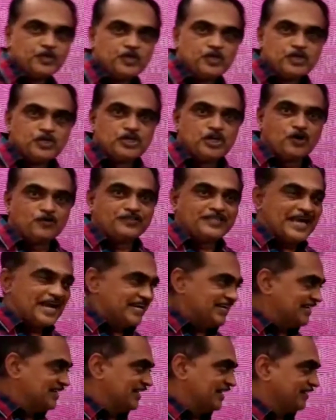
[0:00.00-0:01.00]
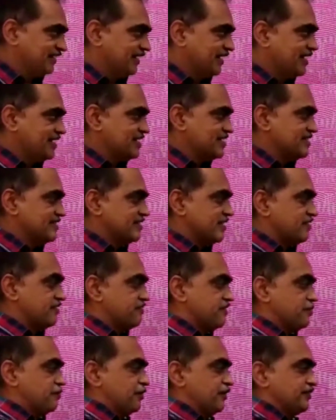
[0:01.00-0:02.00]
Now that data is
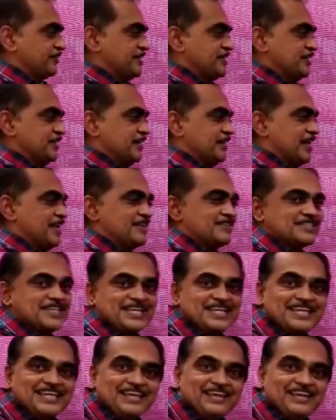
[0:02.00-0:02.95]
represented as an